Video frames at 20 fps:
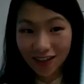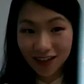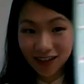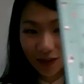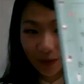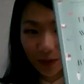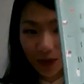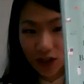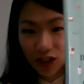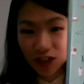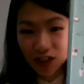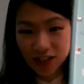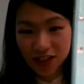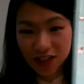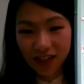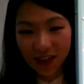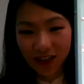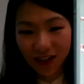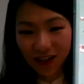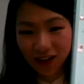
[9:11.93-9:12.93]
which is
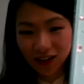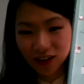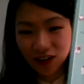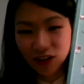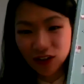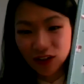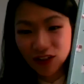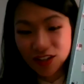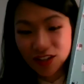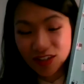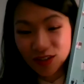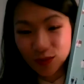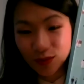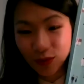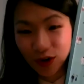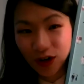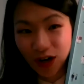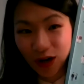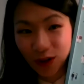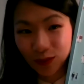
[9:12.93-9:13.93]
called This Is
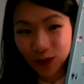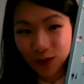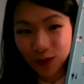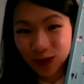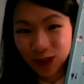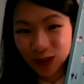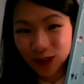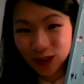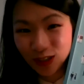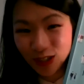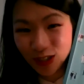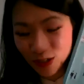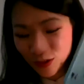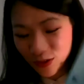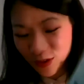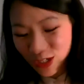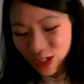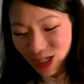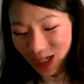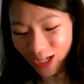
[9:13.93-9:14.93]
Where I Won't Be
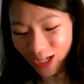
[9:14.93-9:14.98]
Alone.